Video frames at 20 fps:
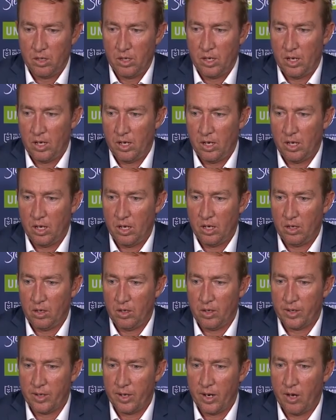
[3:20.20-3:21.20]
uh,
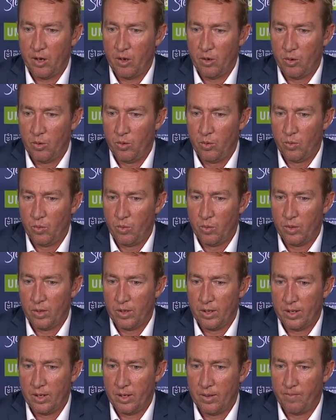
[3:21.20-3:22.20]
I know
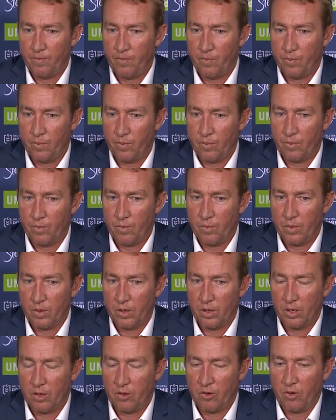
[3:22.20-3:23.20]
um,
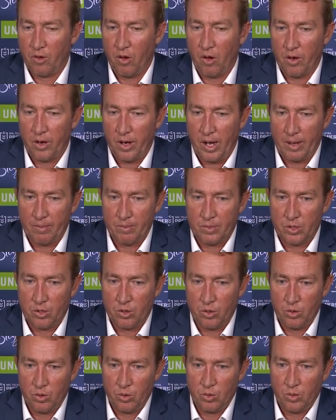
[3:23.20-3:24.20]
it's not up
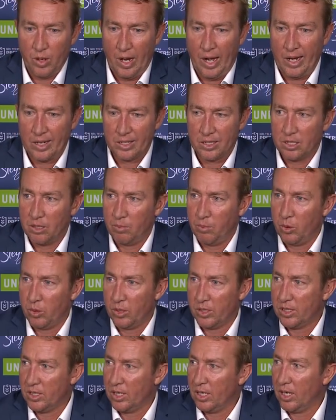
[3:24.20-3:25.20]
to us to put
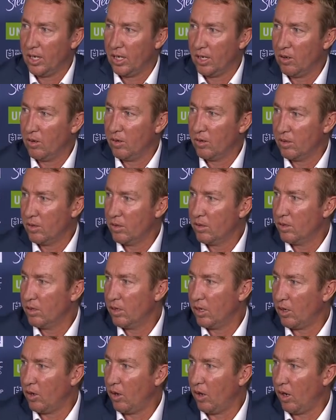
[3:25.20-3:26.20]
a ceiling on
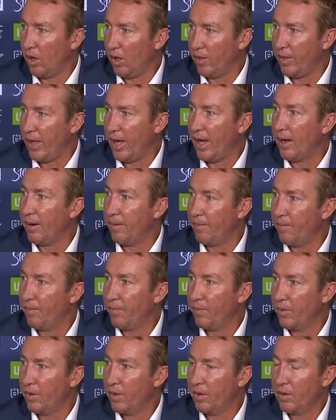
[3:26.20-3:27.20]
a guy like that.
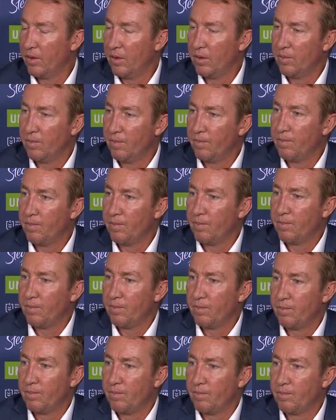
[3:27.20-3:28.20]
Yeah.
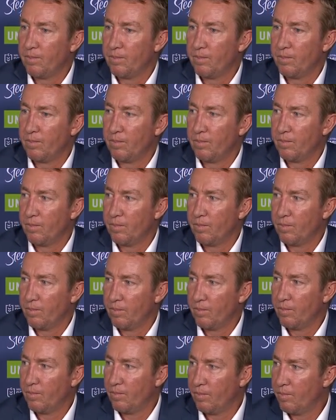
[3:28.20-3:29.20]
You're saying what
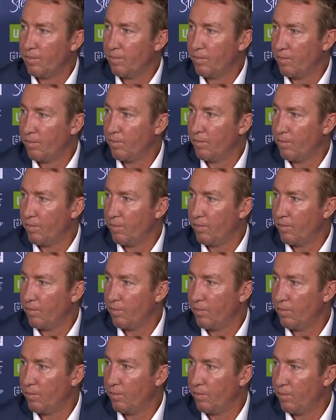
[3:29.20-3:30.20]
you're saying is he's
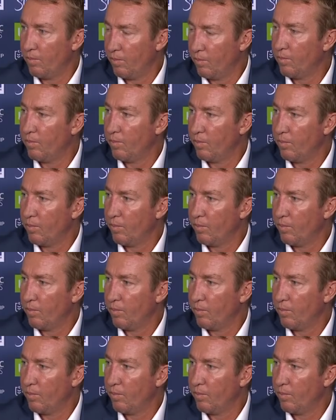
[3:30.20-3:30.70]
21 years old. and He